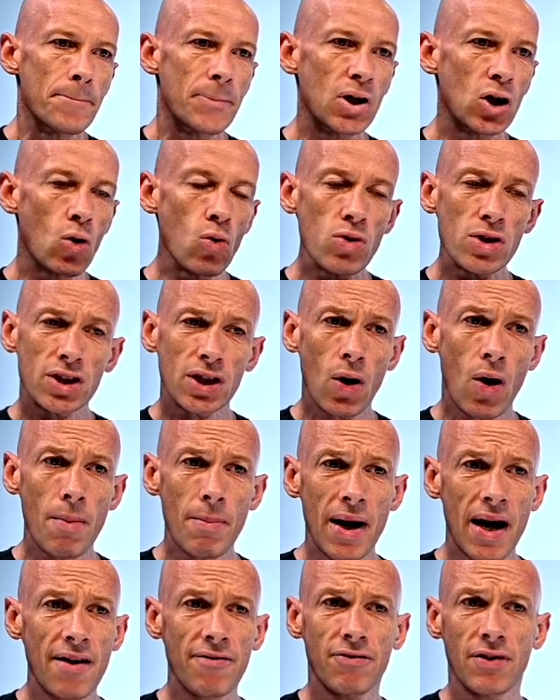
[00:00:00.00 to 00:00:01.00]
But also, I
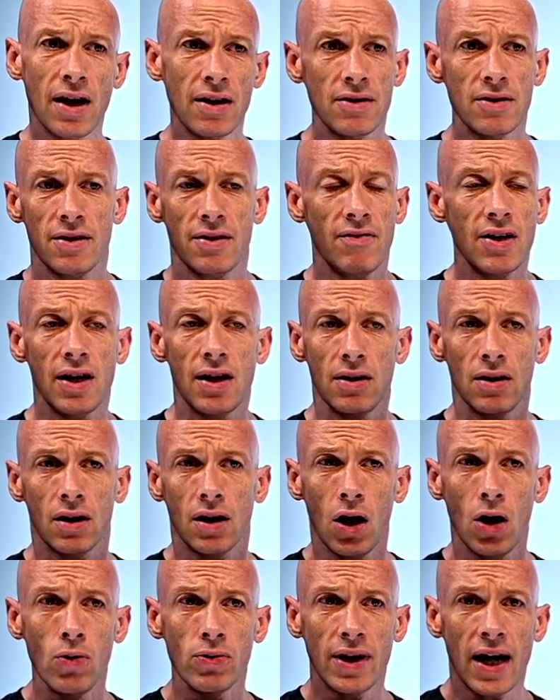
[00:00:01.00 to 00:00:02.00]
may have done something in the
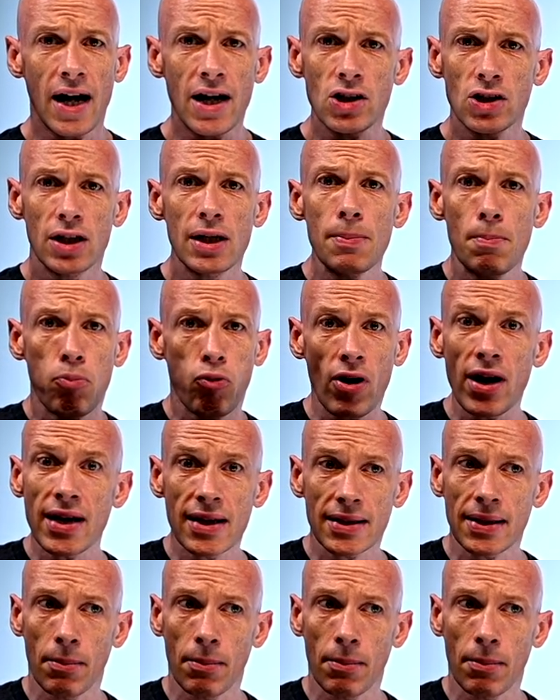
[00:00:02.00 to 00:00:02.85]
code that actually breaks